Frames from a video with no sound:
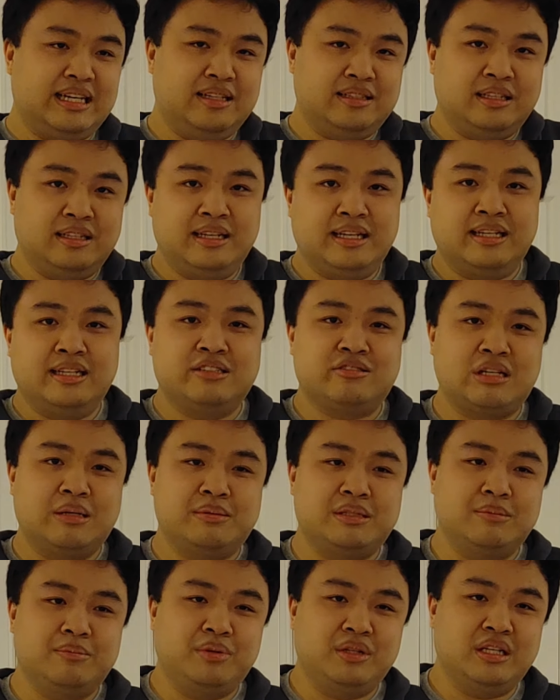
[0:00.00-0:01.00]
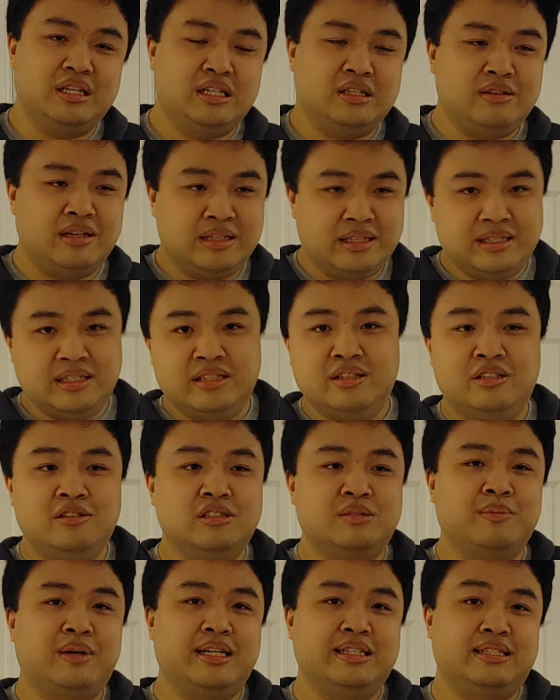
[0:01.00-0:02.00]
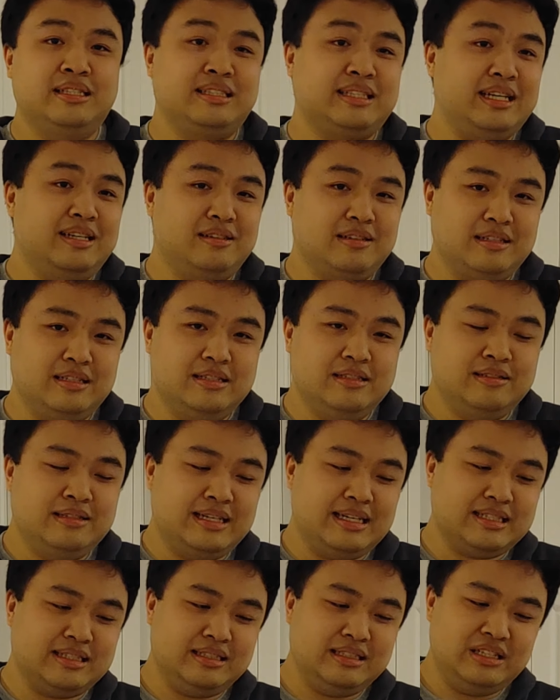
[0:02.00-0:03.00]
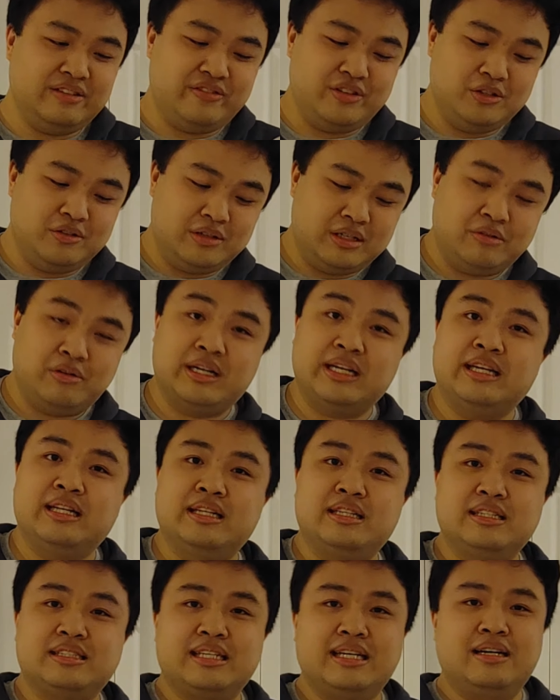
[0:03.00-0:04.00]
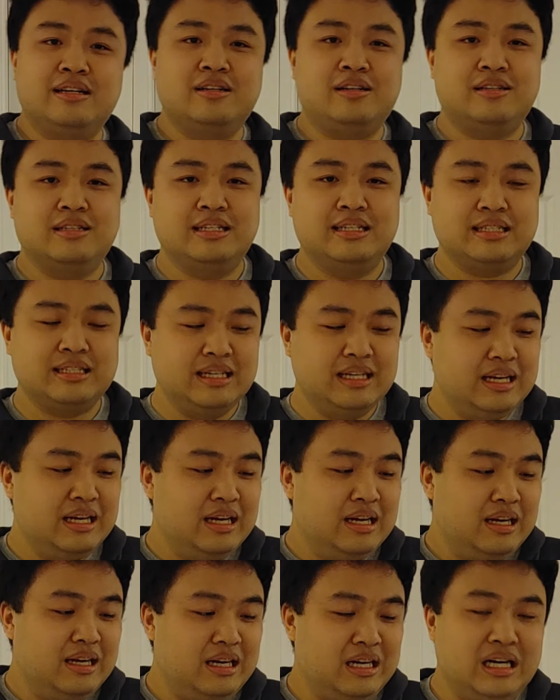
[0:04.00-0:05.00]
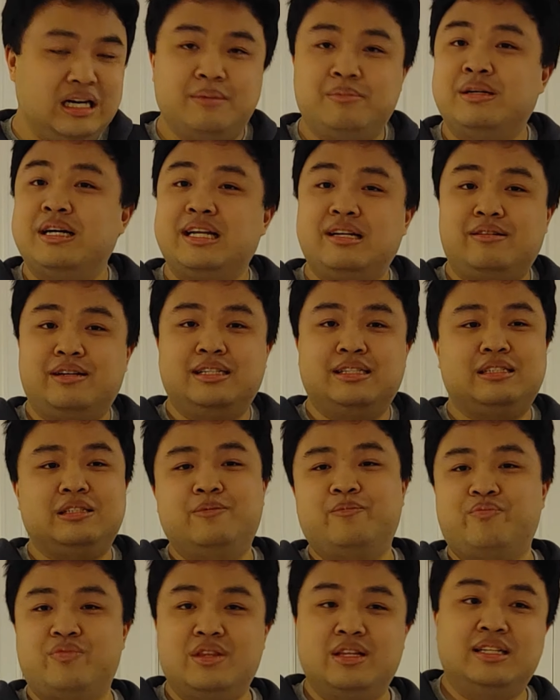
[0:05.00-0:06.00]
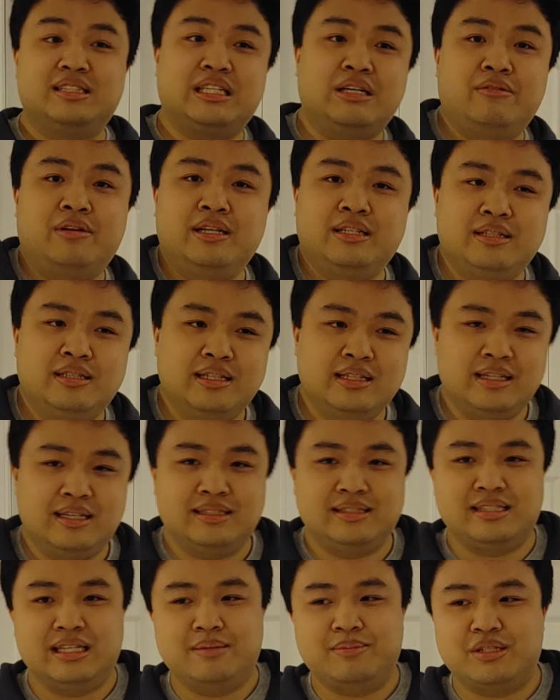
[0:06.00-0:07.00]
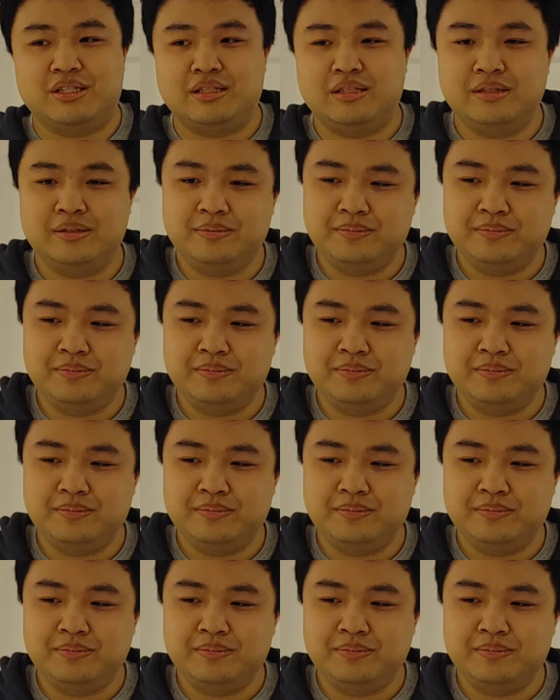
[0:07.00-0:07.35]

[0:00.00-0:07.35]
out the link in the description below and use my discount code actually if you uh, want to get a discount on it. Uh, but anyways, let's get right into the lightsaber.